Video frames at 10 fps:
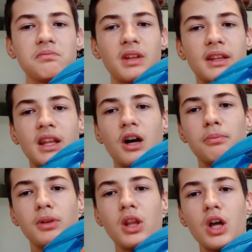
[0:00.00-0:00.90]
Then
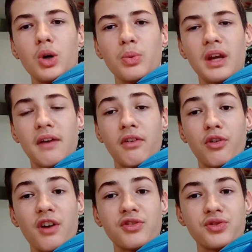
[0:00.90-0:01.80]
down below we have a
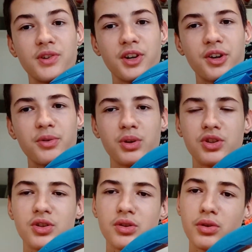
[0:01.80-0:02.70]
rev trigger,
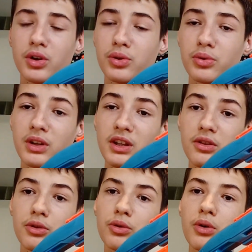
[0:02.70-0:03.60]
which you're going to
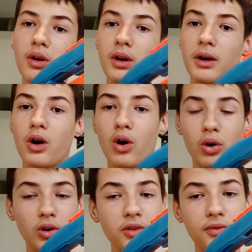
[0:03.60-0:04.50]
need to
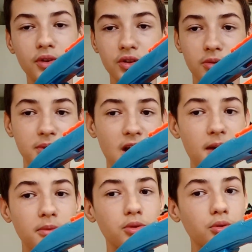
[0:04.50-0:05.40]
hold for some
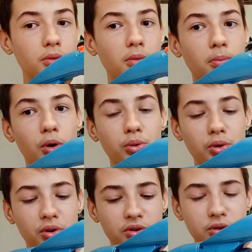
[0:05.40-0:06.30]
time to
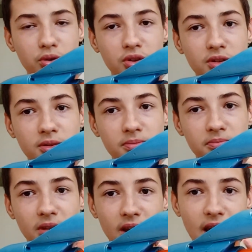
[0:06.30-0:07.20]
motors to
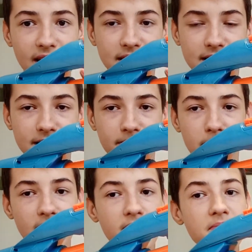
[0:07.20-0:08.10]
gain
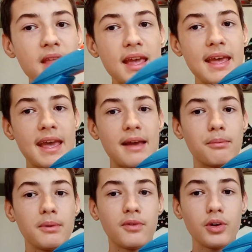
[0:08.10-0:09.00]
spin
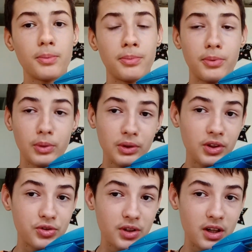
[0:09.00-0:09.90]
before you pull
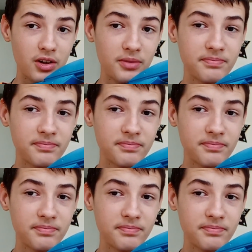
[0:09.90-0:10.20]
the trigger.